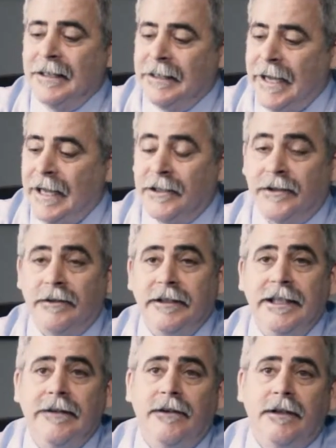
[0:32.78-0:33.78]
canceled.
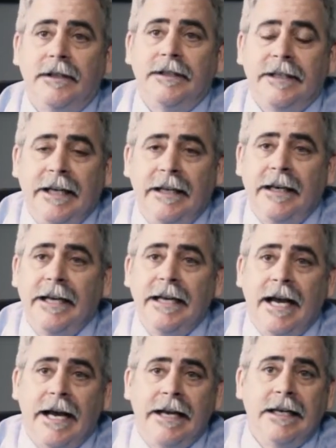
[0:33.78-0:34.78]
Even on a ten
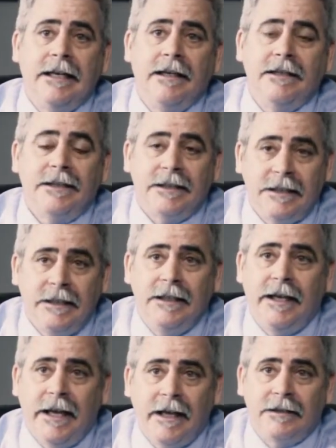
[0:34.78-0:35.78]
ninety-nine C
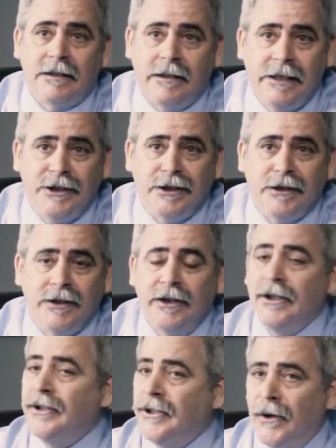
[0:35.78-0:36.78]
cancellation,
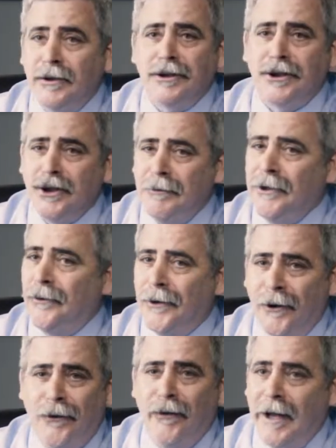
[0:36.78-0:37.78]
don't assume you don't
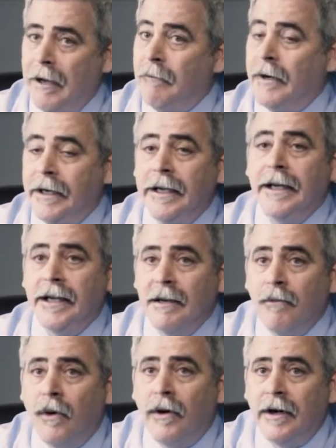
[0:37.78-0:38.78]
owe that money
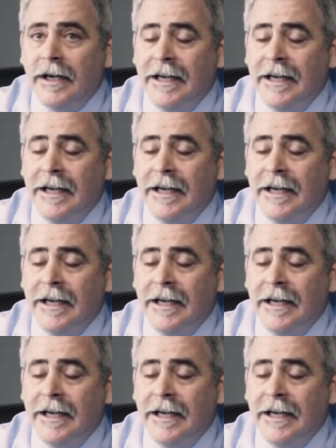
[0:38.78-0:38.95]
anymore.